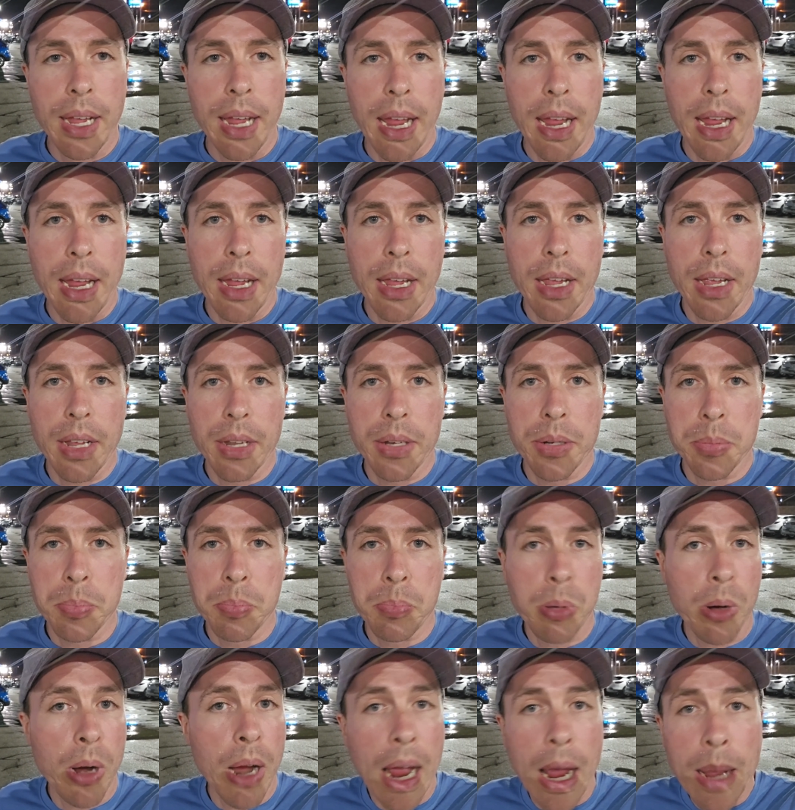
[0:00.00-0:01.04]
and
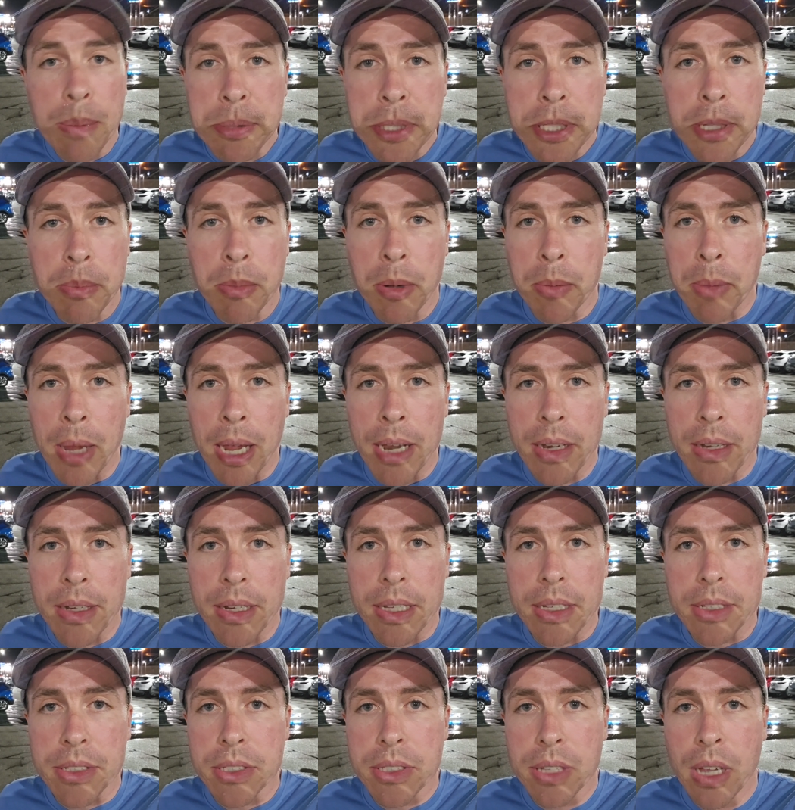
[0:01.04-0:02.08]
perhaps some
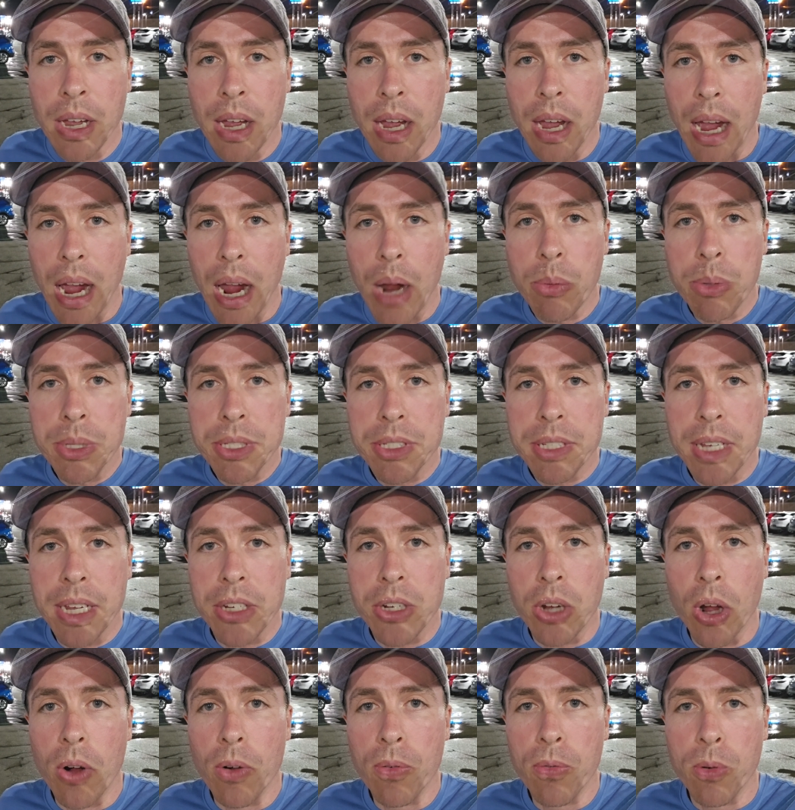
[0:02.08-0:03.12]
amenities, I would say
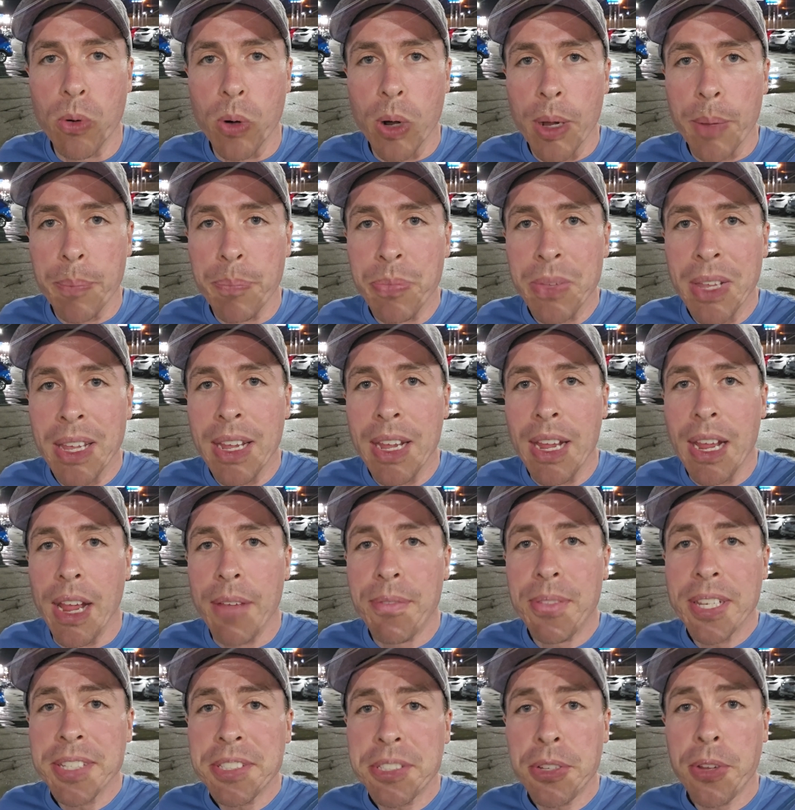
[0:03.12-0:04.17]
go for it.
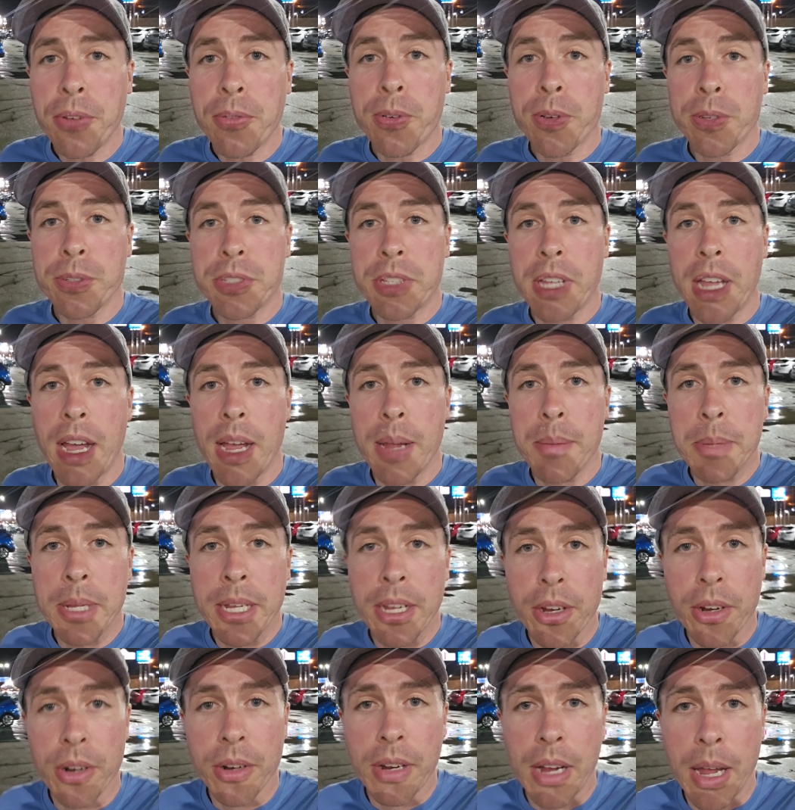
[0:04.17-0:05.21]
If this is your first time
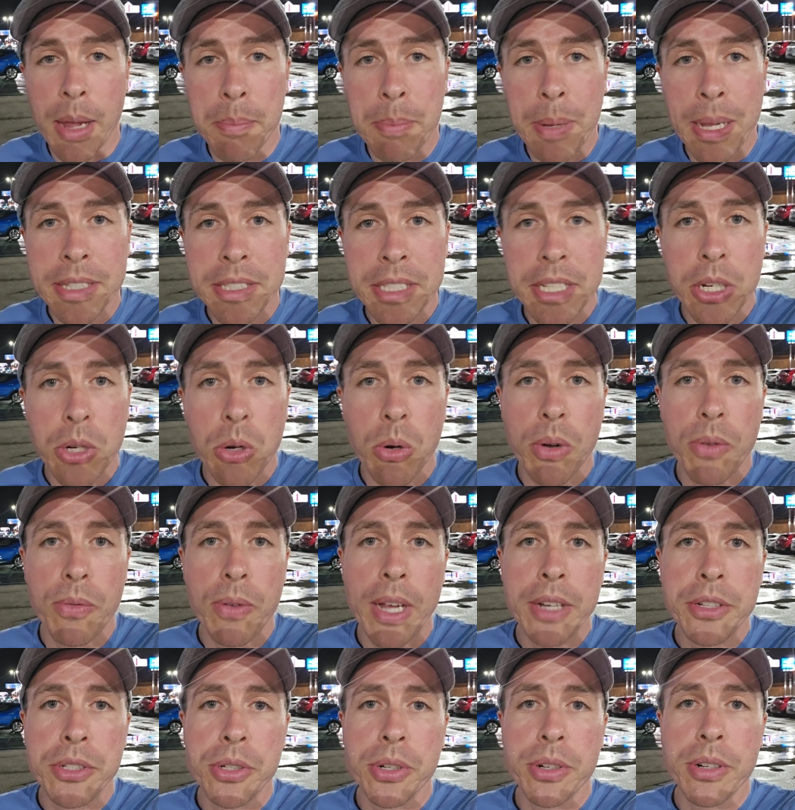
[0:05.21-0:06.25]
here at Ben's Eco
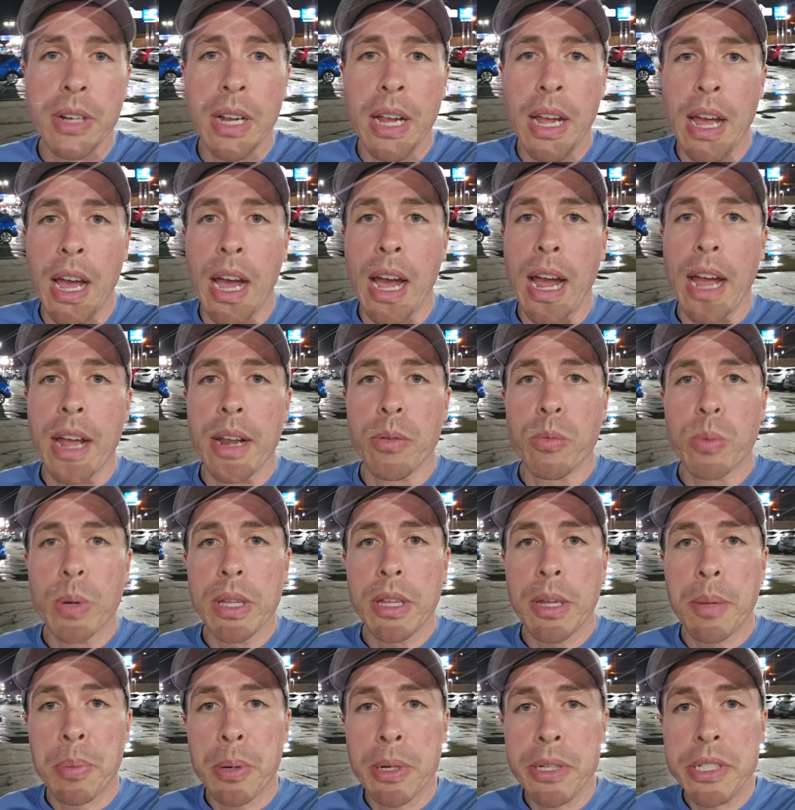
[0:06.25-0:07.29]
Adventure, I'd
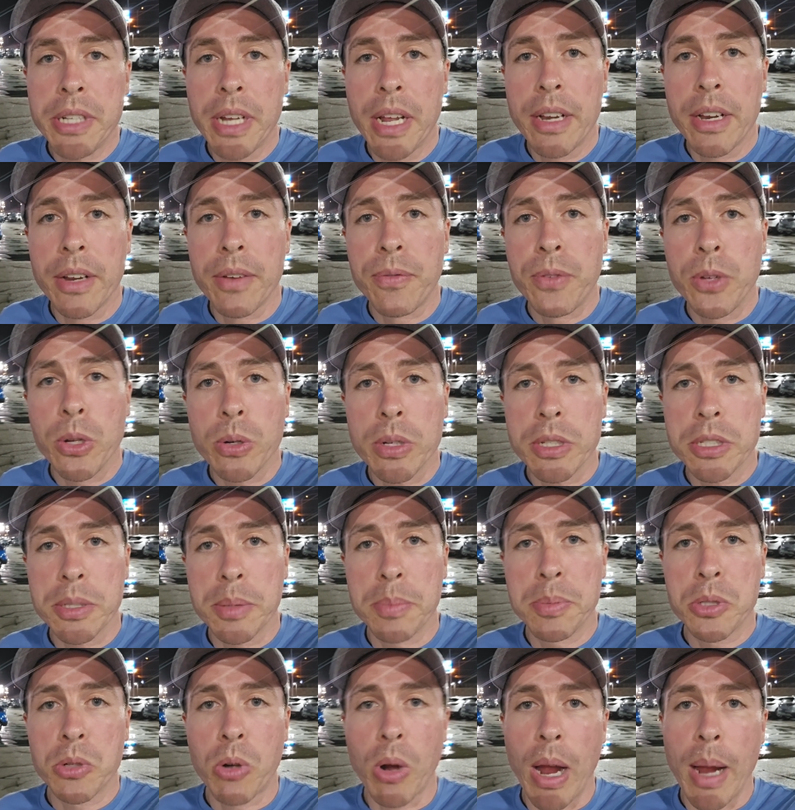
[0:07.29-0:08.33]
really appreciate it if you could
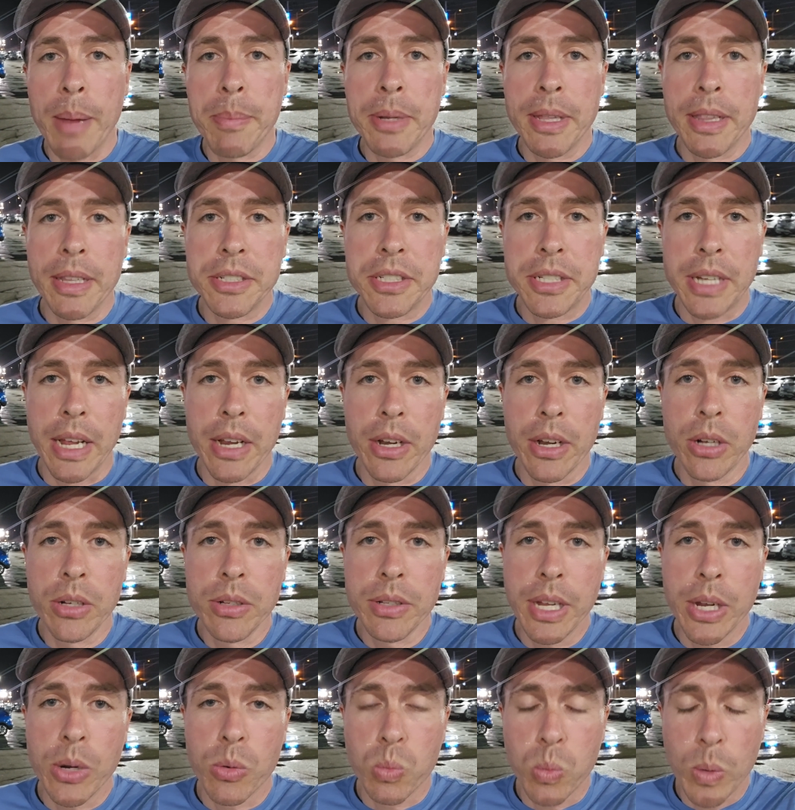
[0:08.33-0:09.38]
subscribe to the channel.
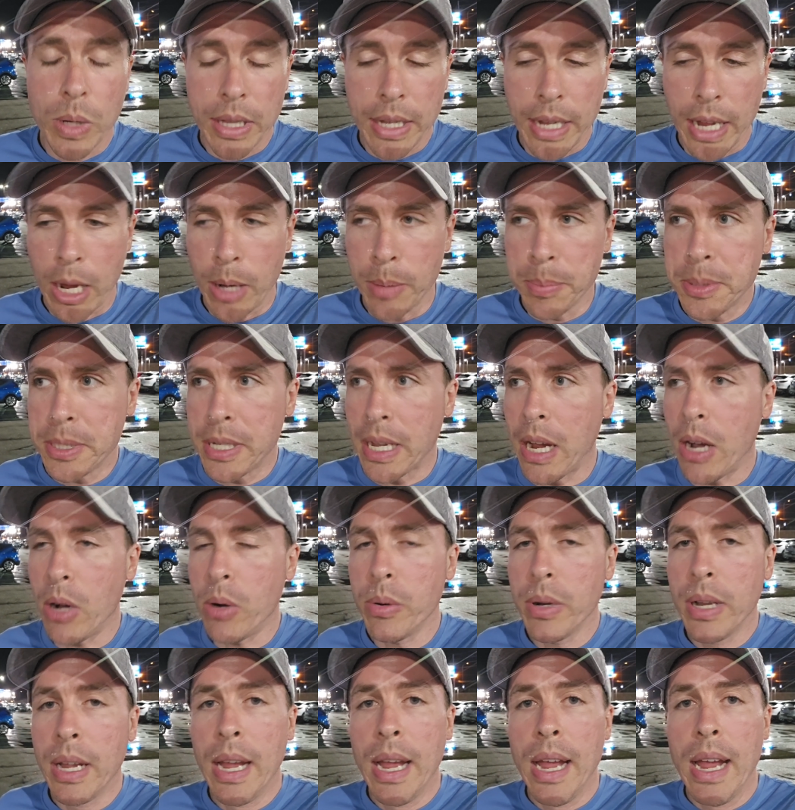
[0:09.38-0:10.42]
It really helps
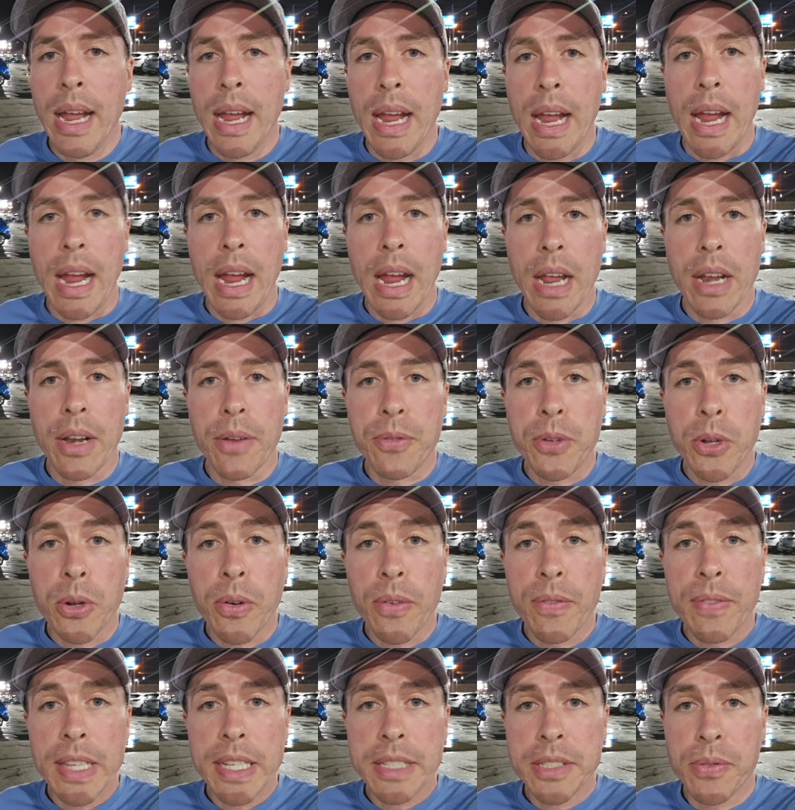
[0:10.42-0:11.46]
out. And if you
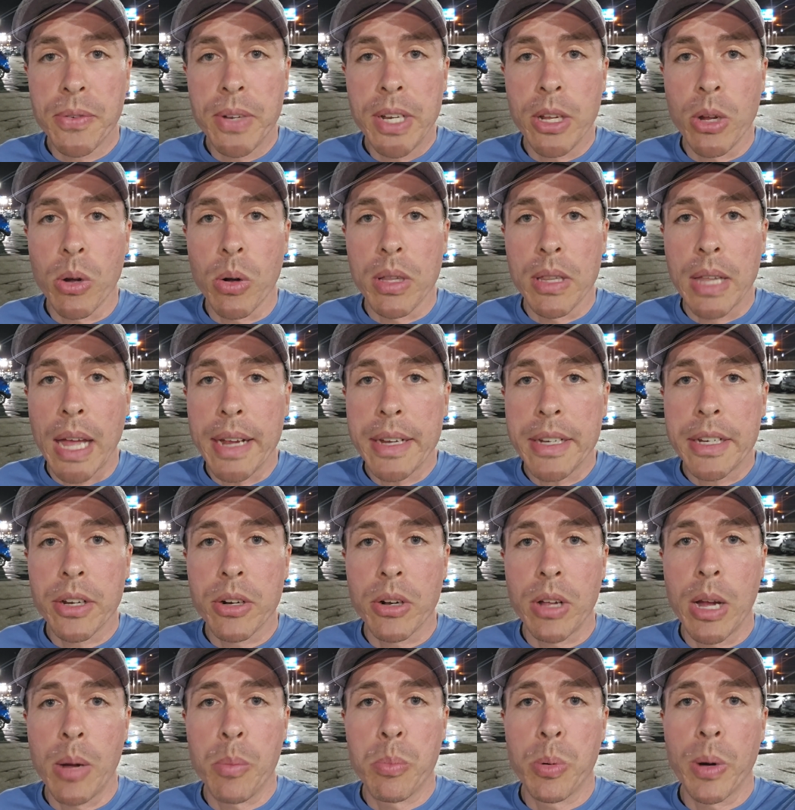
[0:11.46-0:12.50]
give this video a like,
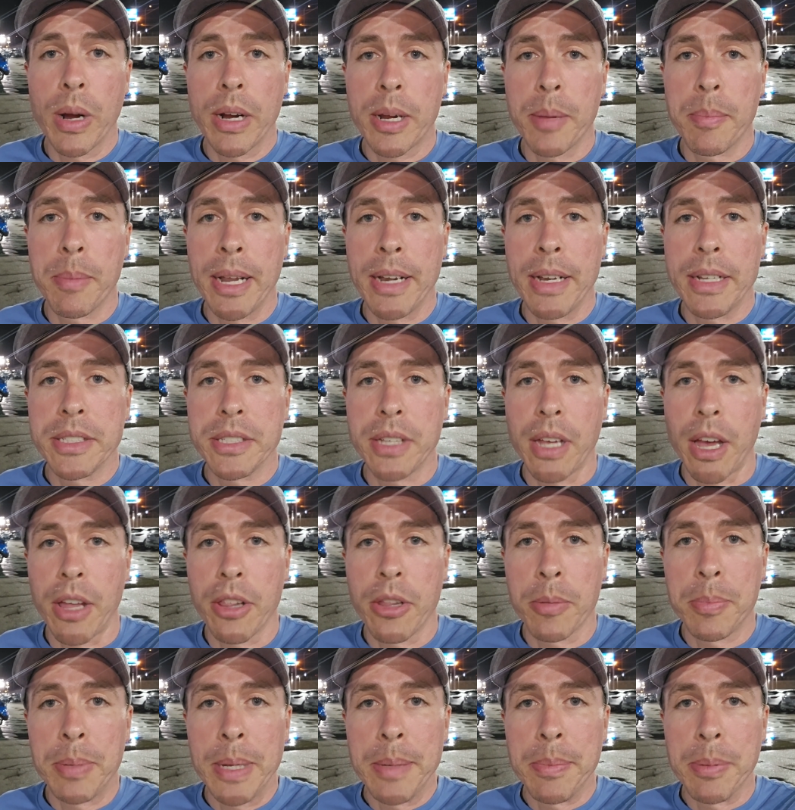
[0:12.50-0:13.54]
it'll help recommend it to
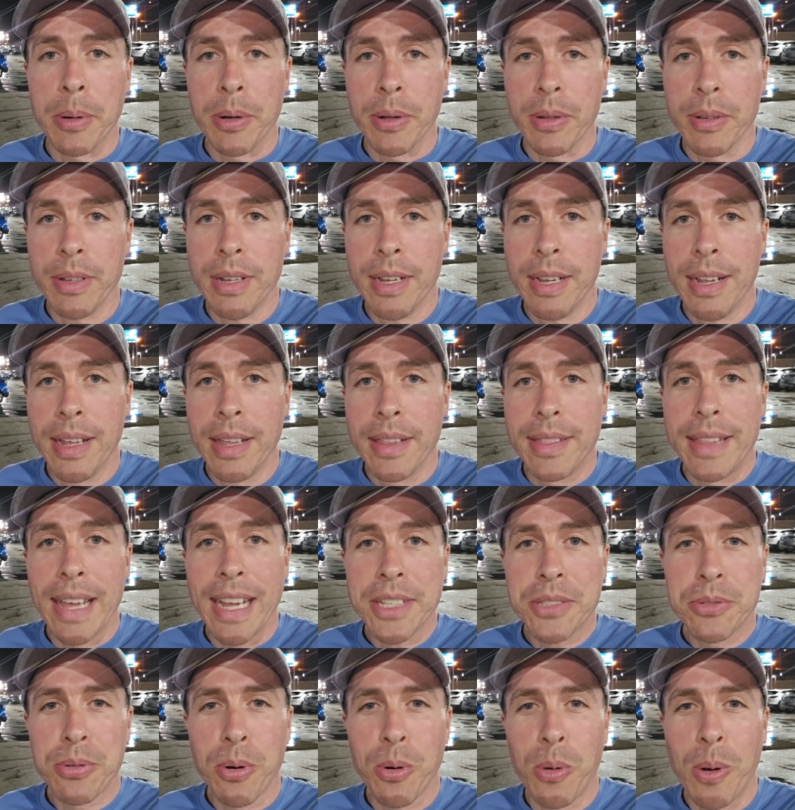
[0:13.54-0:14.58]
other people.
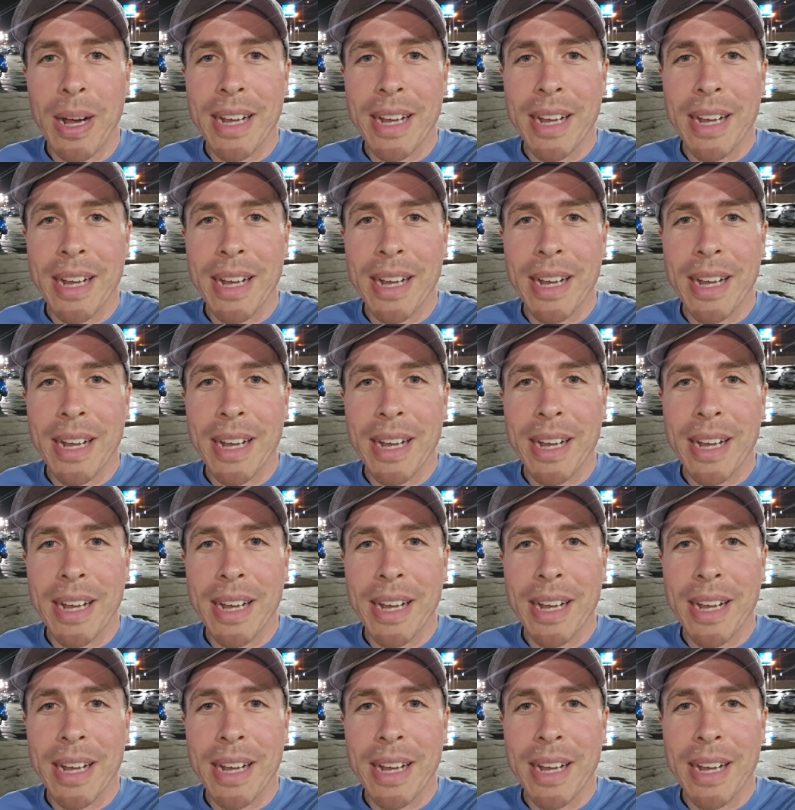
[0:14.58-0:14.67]
Thanks for